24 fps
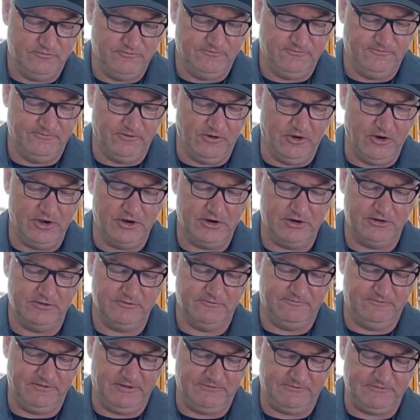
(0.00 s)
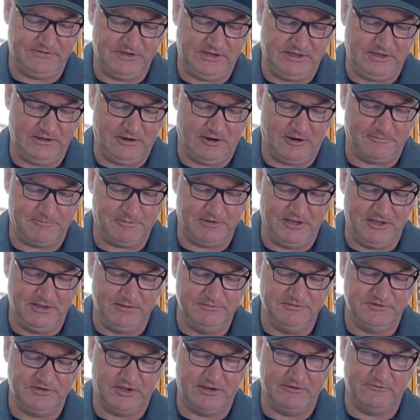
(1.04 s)
450
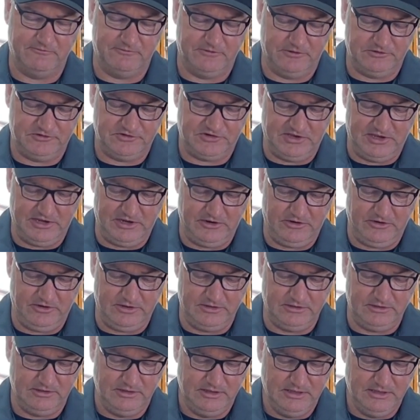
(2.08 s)
RPMs on first gear and